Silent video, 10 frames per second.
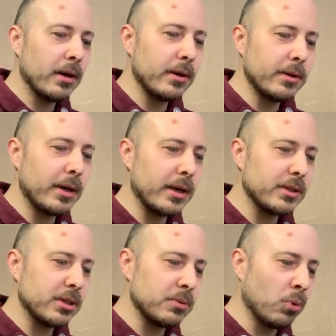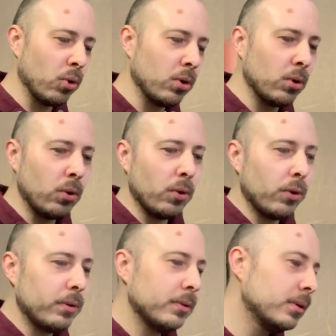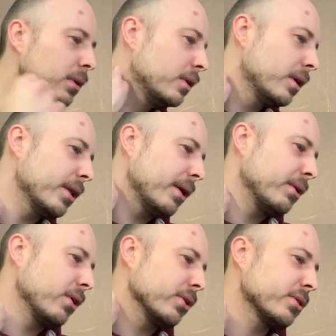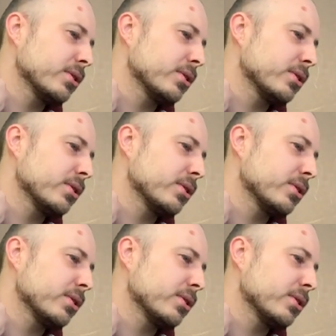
Yeah, so there's more lore, and then you've got